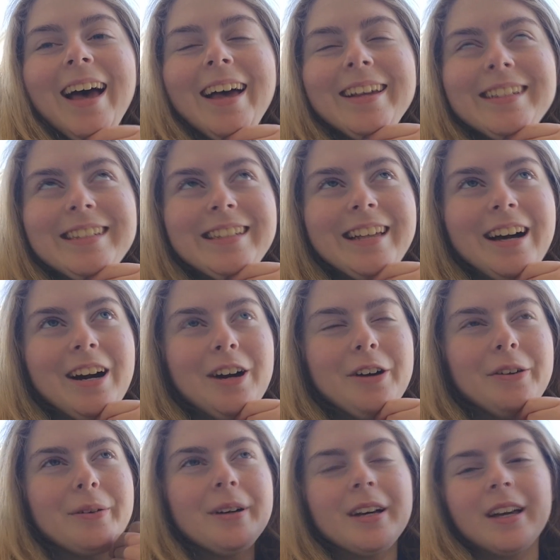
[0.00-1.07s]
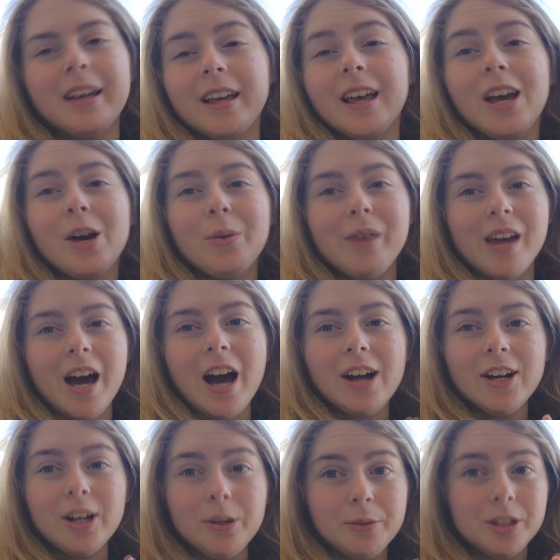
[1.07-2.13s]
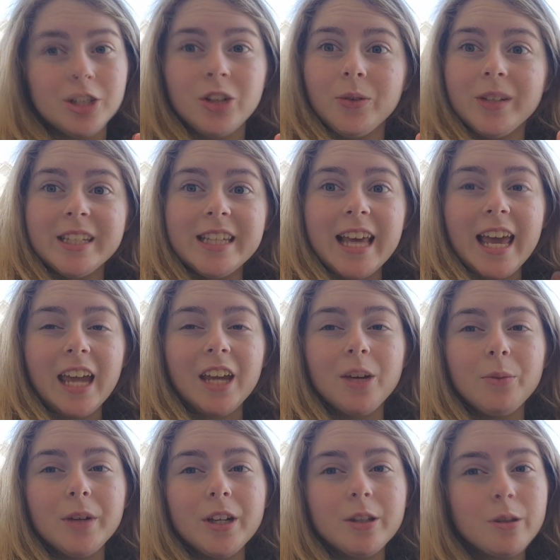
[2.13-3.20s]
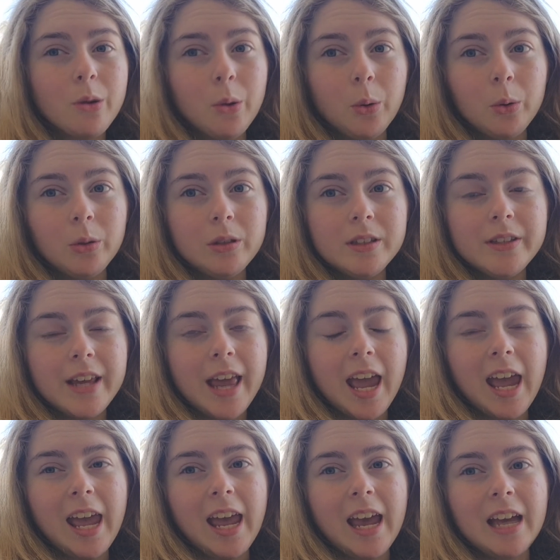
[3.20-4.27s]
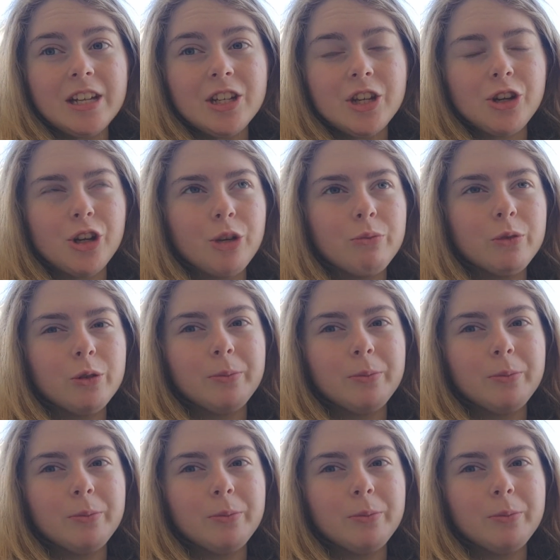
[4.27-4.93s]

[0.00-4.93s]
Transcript: So we got her when she was eight weeks old and she will